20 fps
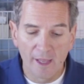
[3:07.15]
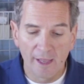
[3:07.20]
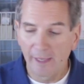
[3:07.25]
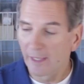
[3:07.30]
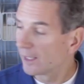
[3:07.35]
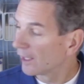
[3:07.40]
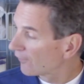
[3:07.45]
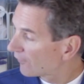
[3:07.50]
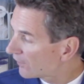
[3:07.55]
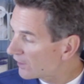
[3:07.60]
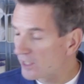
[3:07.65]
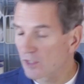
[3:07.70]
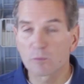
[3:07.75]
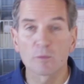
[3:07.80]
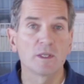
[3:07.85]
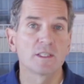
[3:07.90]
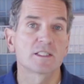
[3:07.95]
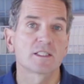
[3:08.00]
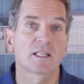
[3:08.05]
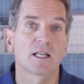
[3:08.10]
And of these
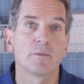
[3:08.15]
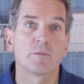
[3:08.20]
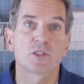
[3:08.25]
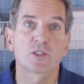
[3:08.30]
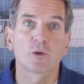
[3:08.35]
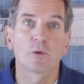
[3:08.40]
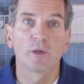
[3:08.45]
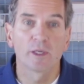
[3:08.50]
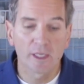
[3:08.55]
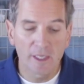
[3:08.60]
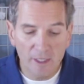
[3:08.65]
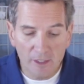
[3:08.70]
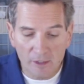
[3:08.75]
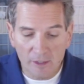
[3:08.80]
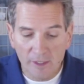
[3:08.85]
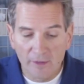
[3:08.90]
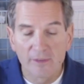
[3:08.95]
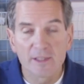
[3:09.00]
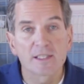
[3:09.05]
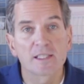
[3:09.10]
ones that I'm showing
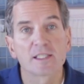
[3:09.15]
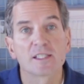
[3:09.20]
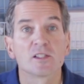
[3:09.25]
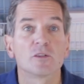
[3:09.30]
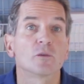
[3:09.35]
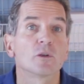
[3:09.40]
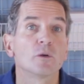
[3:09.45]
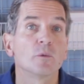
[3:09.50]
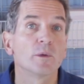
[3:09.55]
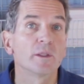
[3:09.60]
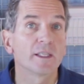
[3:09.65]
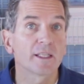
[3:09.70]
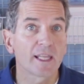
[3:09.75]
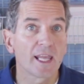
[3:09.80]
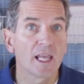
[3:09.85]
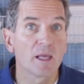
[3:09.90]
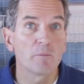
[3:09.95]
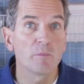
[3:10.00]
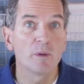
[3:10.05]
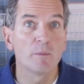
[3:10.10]
here, this is the only one that
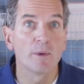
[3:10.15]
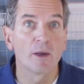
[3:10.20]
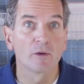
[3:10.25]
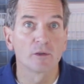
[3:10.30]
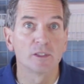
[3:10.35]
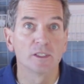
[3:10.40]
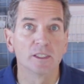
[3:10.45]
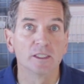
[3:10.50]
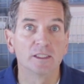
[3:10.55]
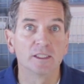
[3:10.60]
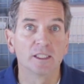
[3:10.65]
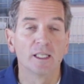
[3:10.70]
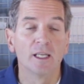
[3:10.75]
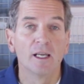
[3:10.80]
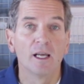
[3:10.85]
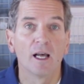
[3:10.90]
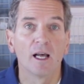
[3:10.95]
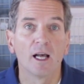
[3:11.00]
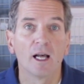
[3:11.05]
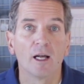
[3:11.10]
can be mounted
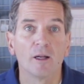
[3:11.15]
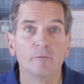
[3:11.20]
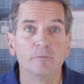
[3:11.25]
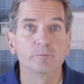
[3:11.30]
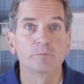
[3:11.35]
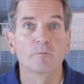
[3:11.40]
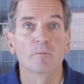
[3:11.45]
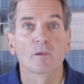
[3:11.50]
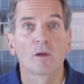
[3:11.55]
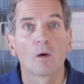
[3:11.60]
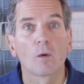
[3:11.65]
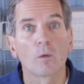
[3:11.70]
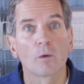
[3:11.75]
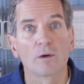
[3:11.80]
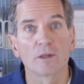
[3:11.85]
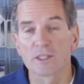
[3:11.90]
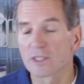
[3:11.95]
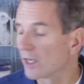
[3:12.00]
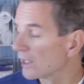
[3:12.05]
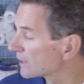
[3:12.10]
um,
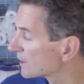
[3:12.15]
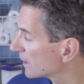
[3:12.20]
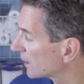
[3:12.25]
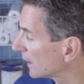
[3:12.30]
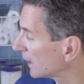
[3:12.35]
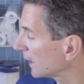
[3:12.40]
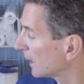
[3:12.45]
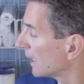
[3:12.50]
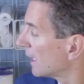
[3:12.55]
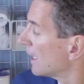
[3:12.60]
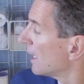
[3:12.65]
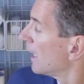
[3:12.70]
horizontally.